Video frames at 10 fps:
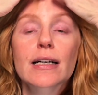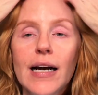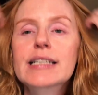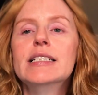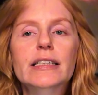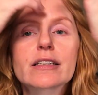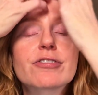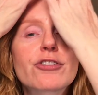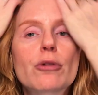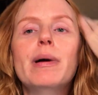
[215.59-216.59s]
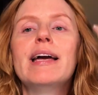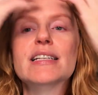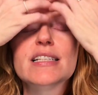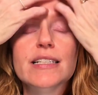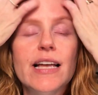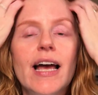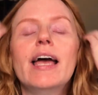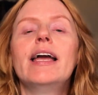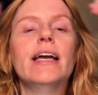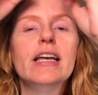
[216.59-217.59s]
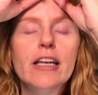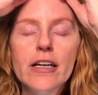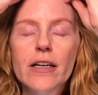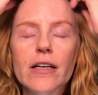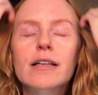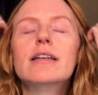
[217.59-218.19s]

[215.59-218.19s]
I did full bangs today in